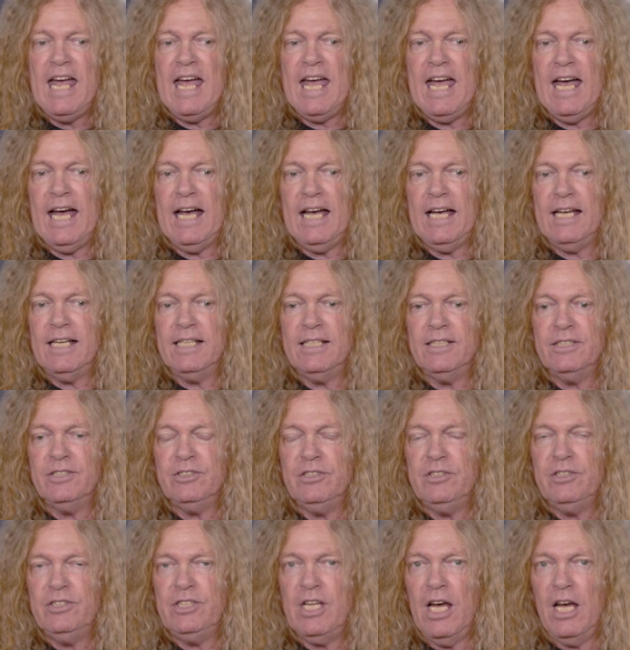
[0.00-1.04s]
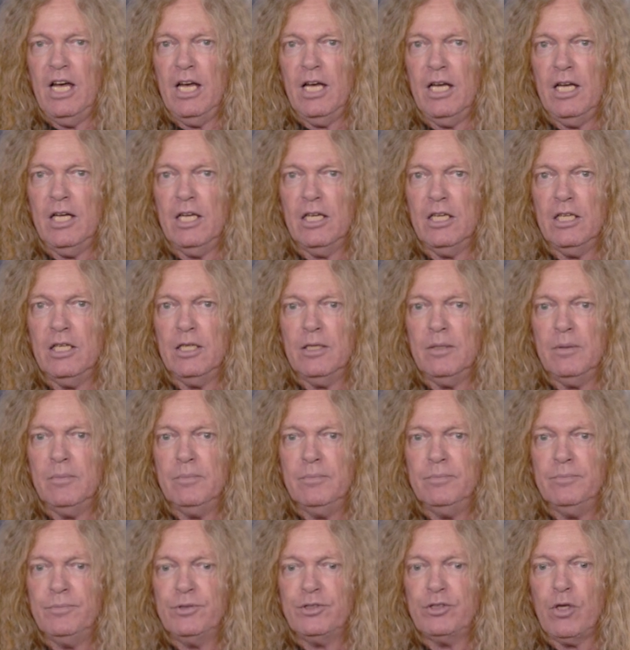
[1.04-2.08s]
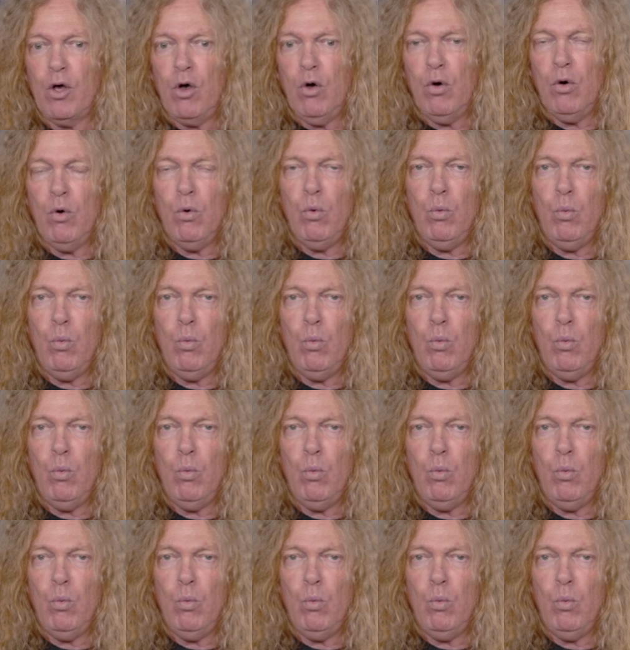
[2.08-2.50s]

And um, so,